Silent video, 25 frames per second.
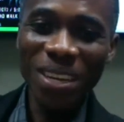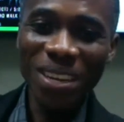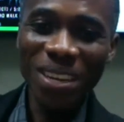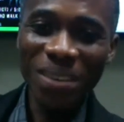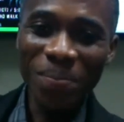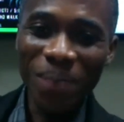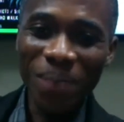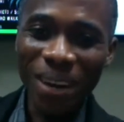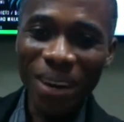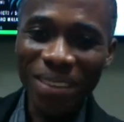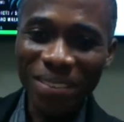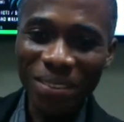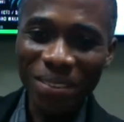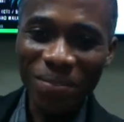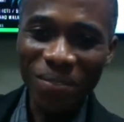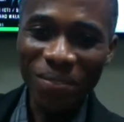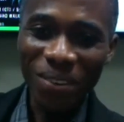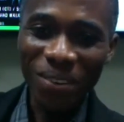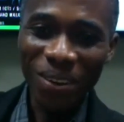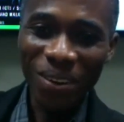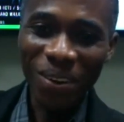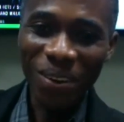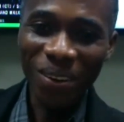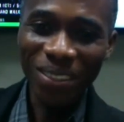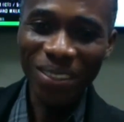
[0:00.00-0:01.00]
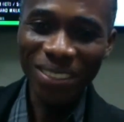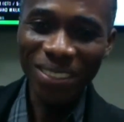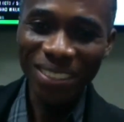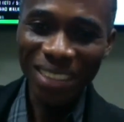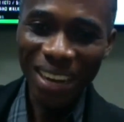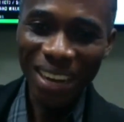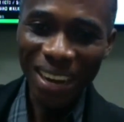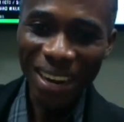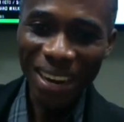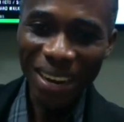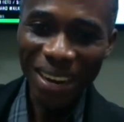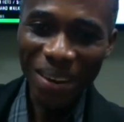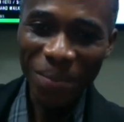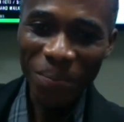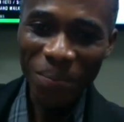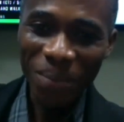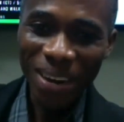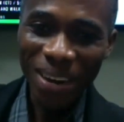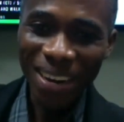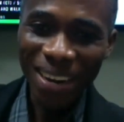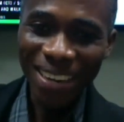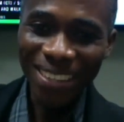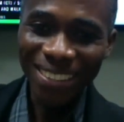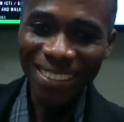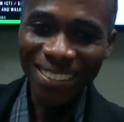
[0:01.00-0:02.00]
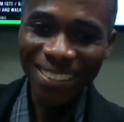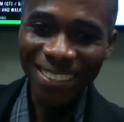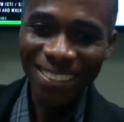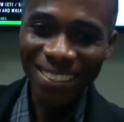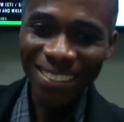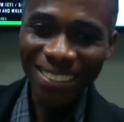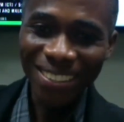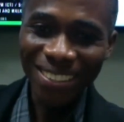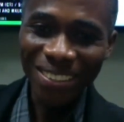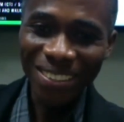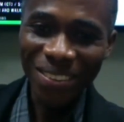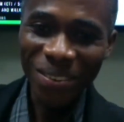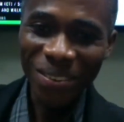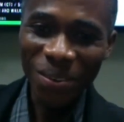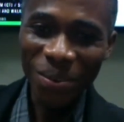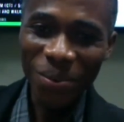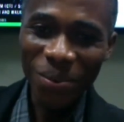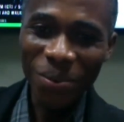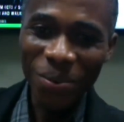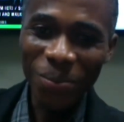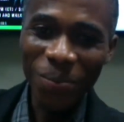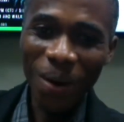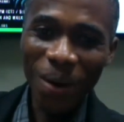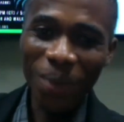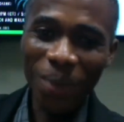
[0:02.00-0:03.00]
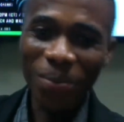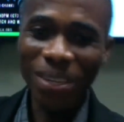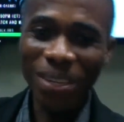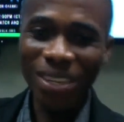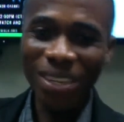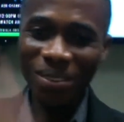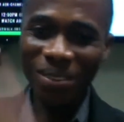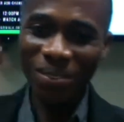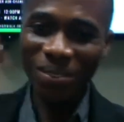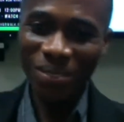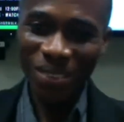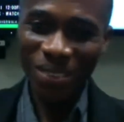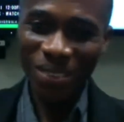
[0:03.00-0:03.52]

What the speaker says: a pastor for a long time, and you, I mean,